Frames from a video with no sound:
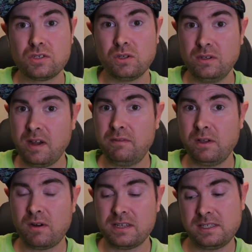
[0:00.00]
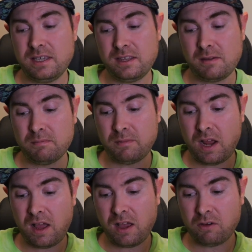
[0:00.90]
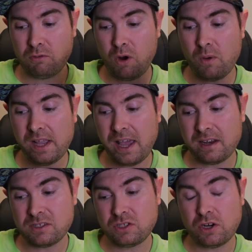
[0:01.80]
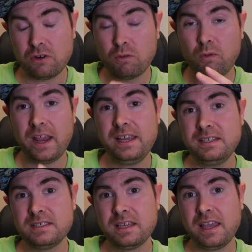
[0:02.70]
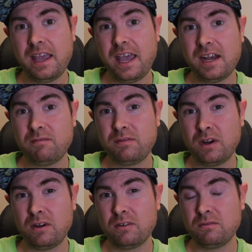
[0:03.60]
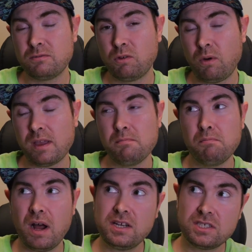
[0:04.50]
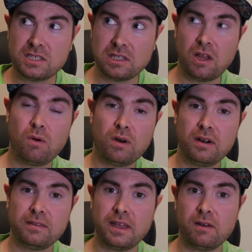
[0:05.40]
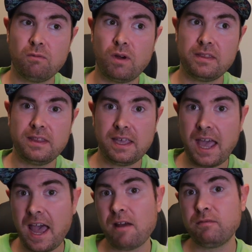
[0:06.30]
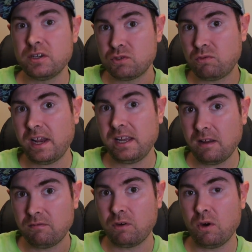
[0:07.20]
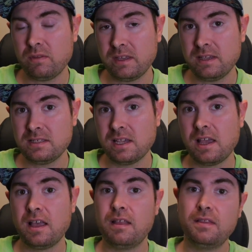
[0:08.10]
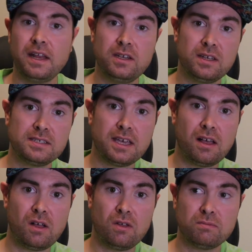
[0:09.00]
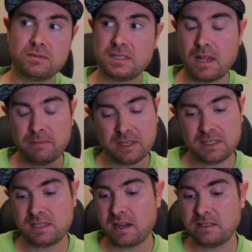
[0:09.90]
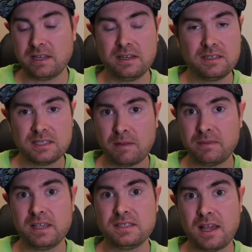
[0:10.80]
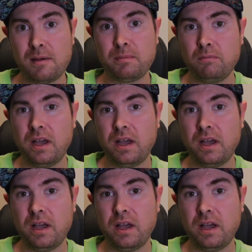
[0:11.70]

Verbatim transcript: So you definitely want to see them uh, growing at a certain rate and if they're growing much slower than what the average rate of growth is, then you can tell something's stunted, something's up.